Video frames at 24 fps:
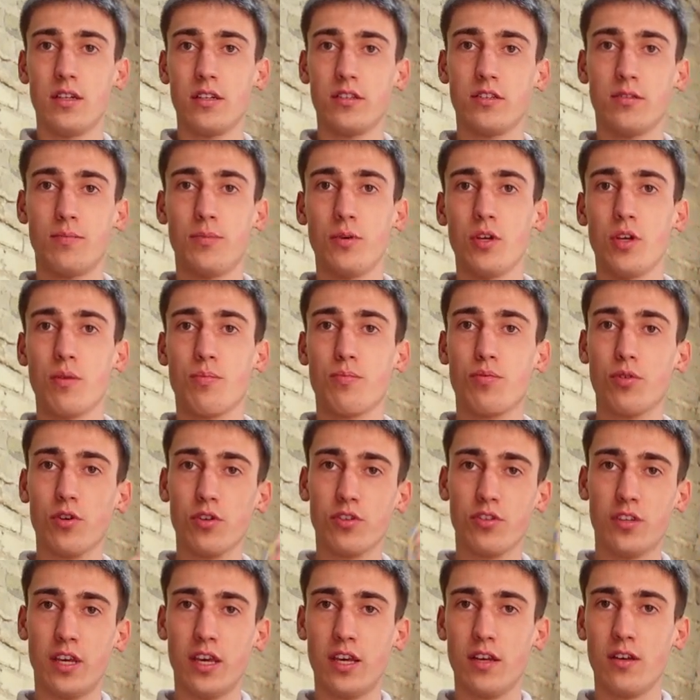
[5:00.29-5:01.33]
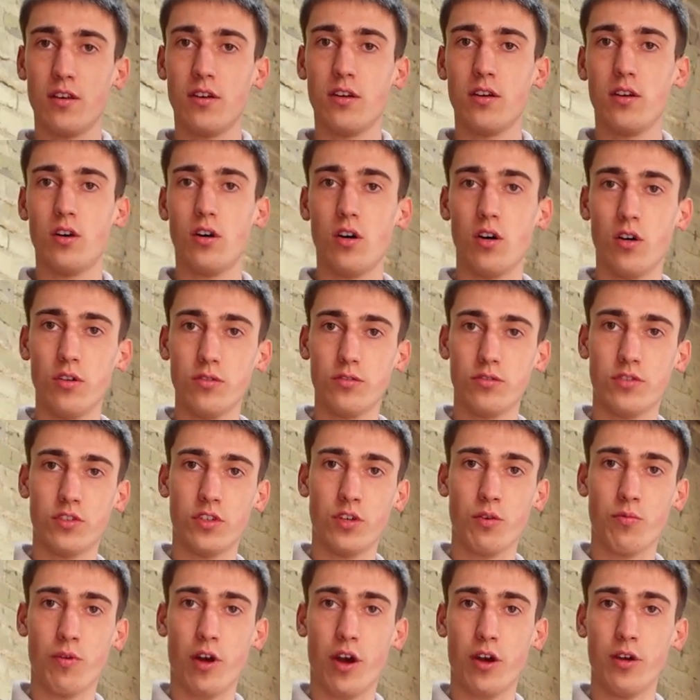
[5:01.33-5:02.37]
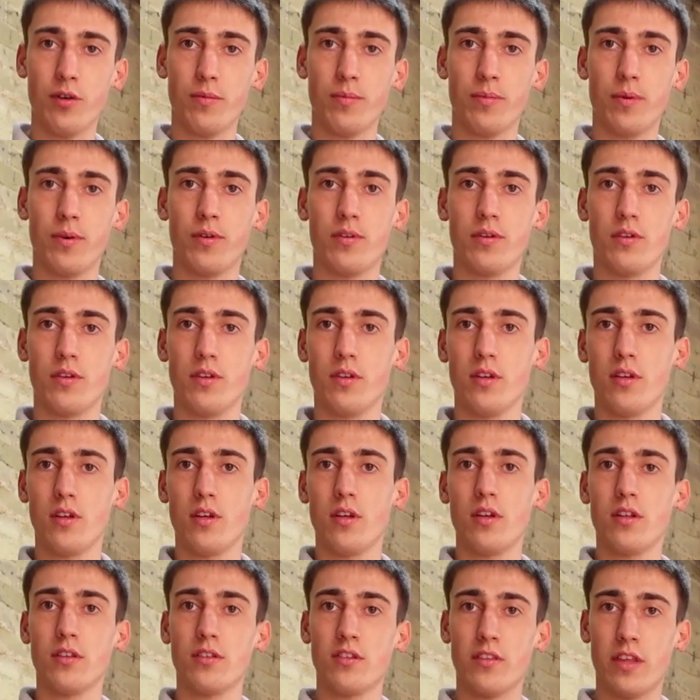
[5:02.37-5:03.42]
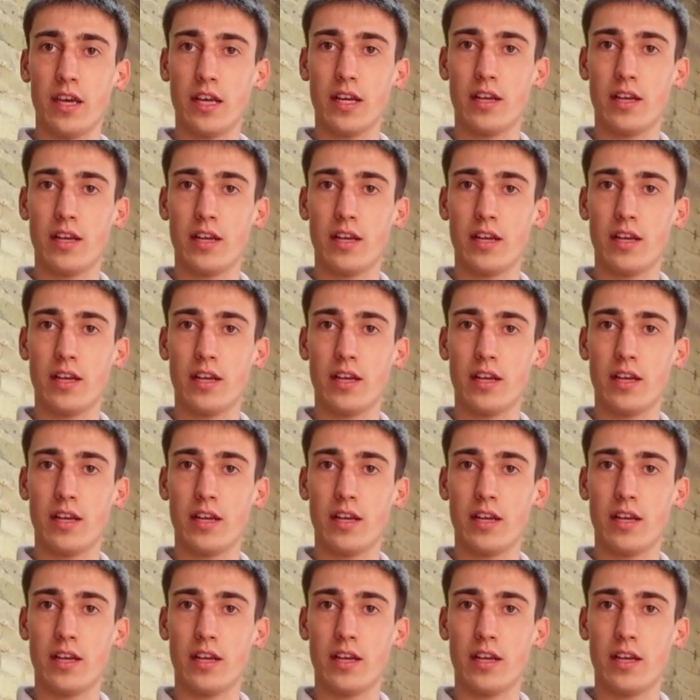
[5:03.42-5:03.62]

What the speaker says: to put your prusik onto your rope to then